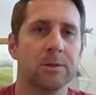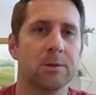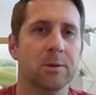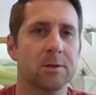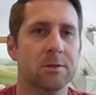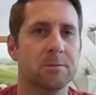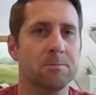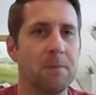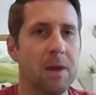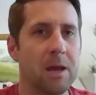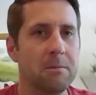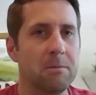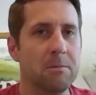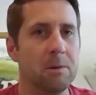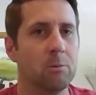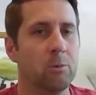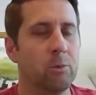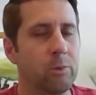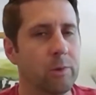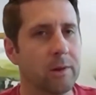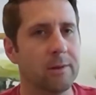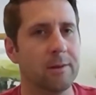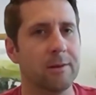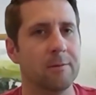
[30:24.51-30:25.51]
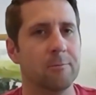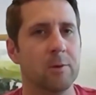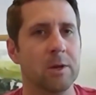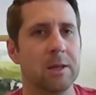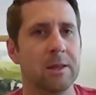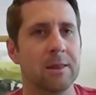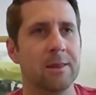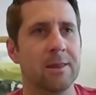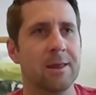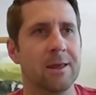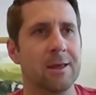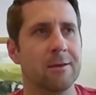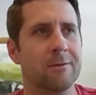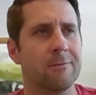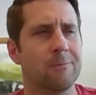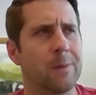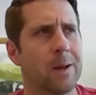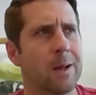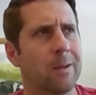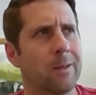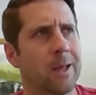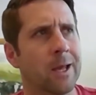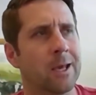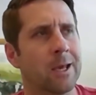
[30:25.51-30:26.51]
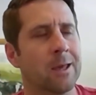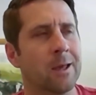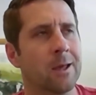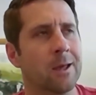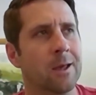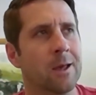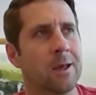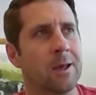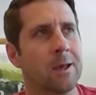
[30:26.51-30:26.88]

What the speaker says: So it's made me really rethink about, like,